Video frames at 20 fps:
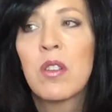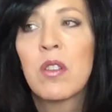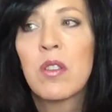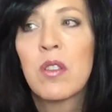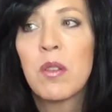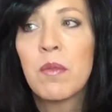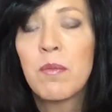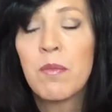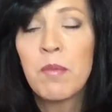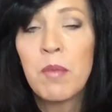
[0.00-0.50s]

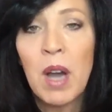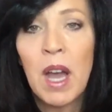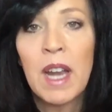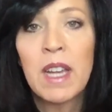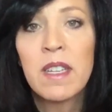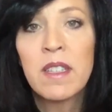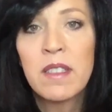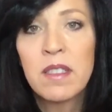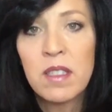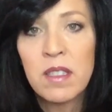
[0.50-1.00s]
the
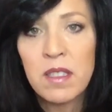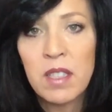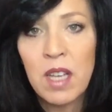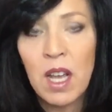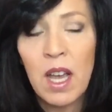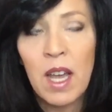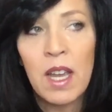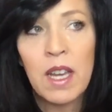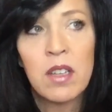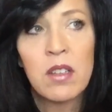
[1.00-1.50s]
mind is
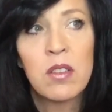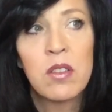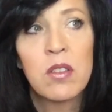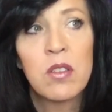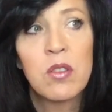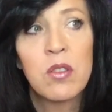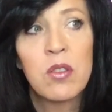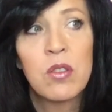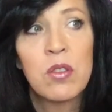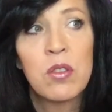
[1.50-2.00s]
designed,
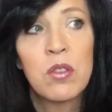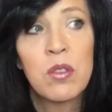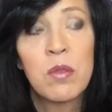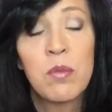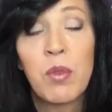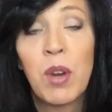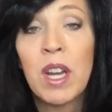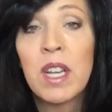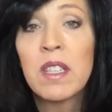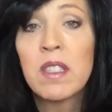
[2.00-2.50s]
the
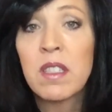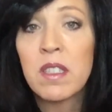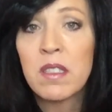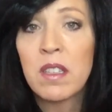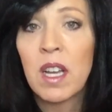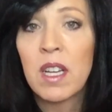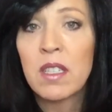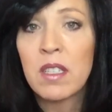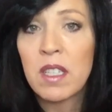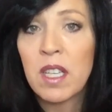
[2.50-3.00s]
brain is
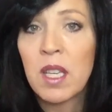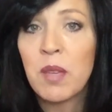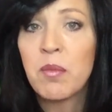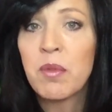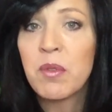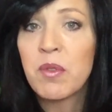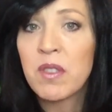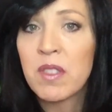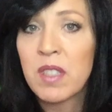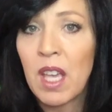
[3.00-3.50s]
designed to
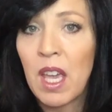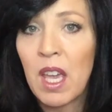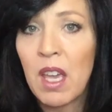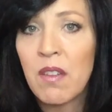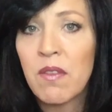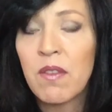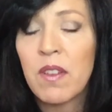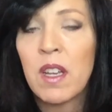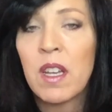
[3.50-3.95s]
keep you safe,